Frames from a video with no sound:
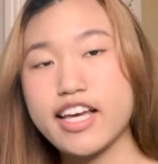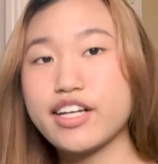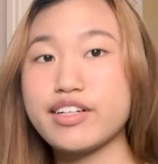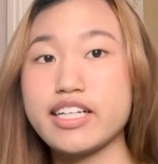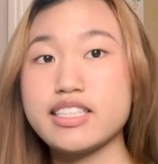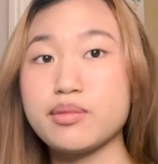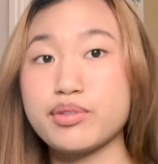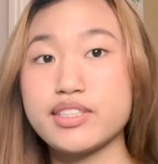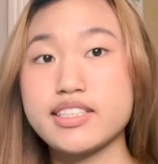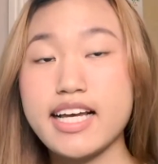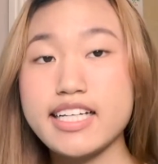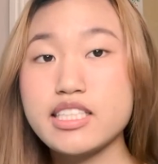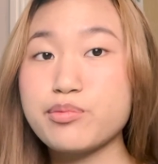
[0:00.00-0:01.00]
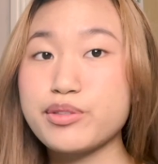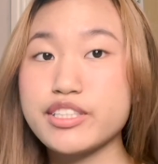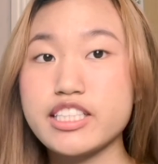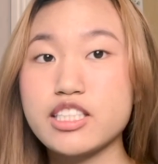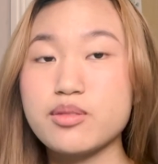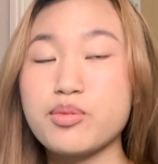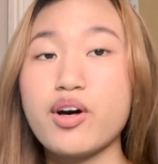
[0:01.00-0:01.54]
creates a precise,
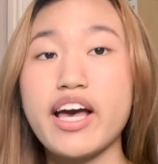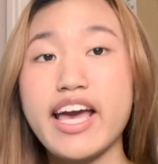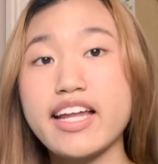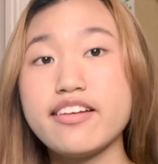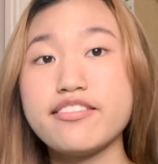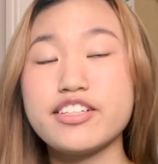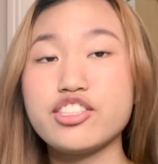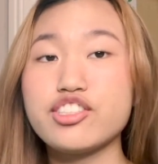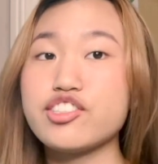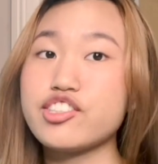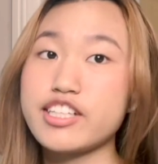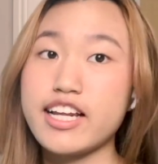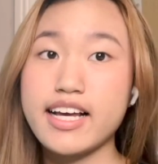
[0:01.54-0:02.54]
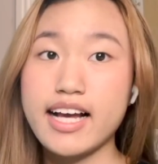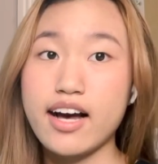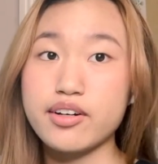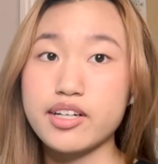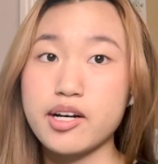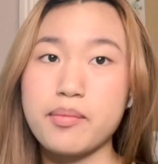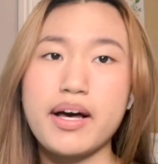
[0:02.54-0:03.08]
predictable, and efficient genetic
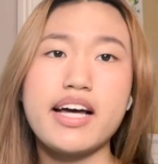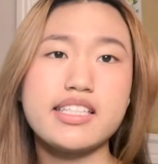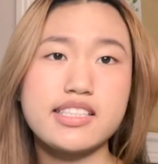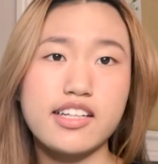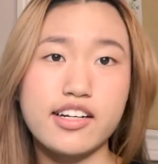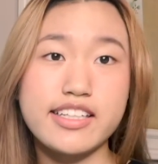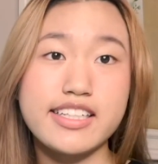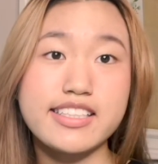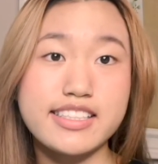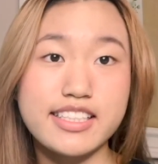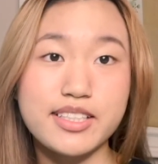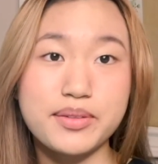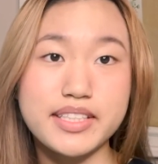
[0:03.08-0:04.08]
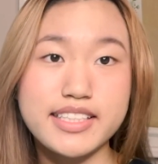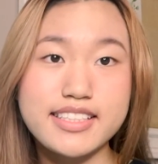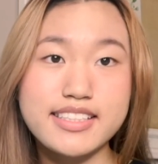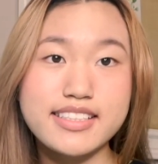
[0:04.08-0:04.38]
outcome at a targeted sequence.